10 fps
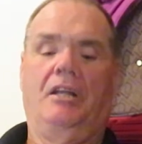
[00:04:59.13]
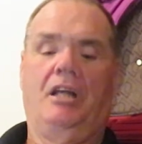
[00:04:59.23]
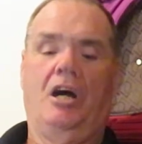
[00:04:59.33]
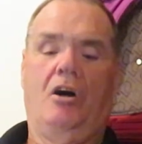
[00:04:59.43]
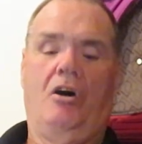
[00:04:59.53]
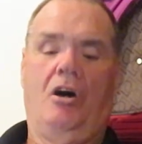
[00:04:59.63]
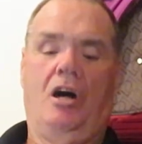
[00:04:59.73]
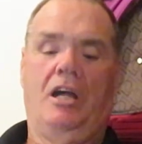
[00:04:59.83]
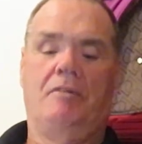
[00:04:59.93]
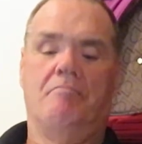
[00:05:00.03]
Now,
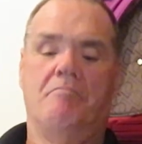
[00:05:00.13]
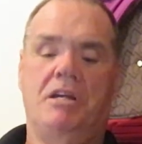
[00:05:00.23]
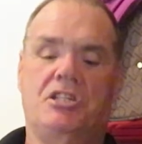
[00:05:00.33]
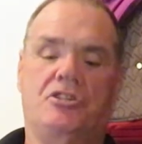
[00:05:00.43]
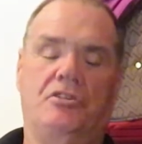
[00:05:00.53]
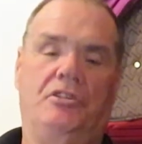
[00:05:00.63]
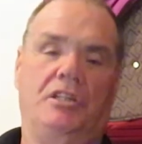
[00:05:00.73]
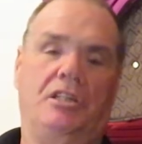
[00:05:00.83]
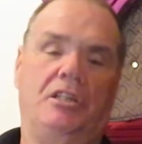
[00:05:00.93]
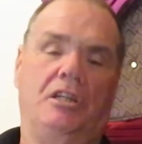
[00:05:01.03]
I mentioned
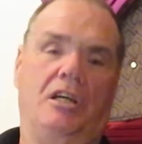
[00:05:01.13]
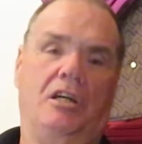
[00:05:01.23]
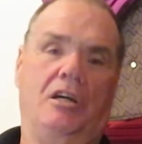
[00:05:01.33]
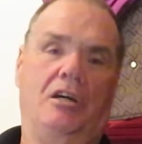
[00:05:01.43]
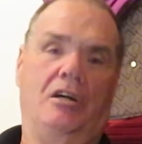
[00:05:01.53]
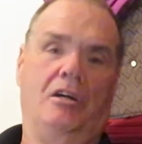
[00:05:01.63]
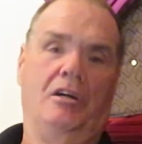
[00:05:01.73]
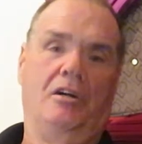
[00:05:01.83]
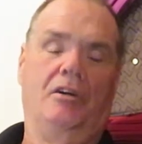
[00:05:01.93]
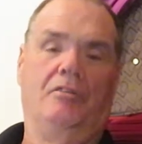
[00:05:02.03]
the
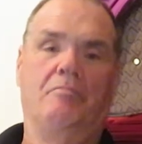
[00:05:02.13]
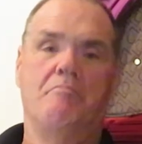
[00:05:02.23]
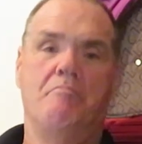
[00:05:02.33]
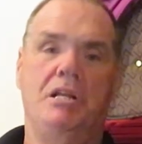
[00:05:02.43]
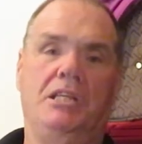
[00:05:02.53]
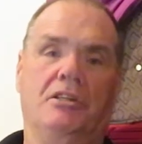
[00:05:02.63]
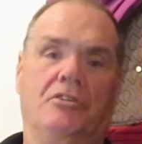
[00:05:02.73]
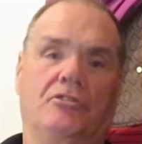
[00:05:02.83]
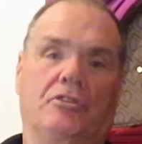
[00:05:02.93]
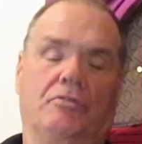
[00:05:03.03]

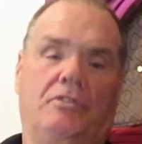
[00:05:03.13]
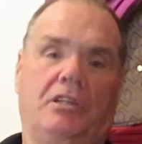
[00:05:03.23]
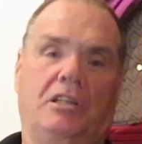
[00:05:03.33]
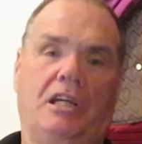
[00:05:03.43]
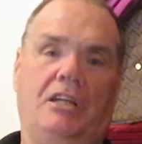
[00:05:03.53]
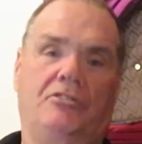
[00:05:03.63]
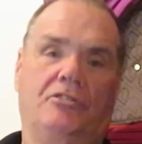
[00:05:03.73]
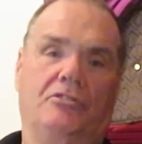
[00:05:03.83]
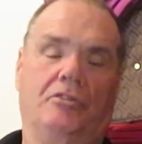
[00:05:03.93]
millions of cases